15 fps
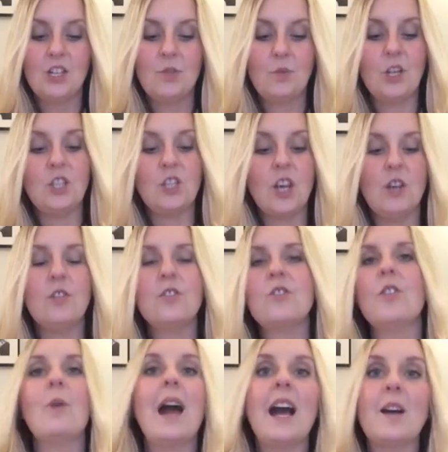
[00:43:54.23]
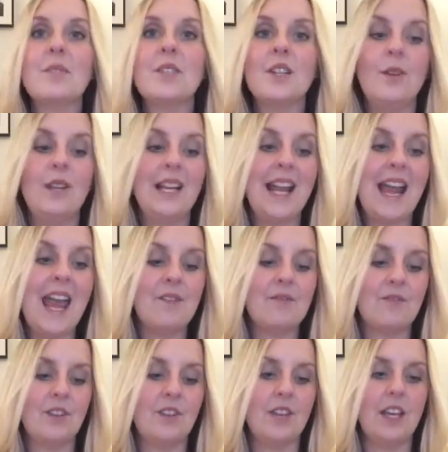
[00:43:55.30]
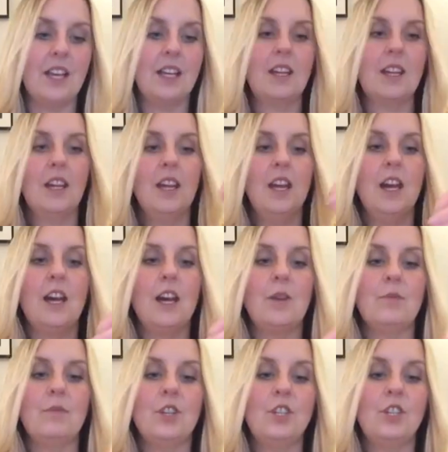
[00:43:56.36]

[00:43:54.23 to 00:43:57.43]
which goes through absolutely everything um,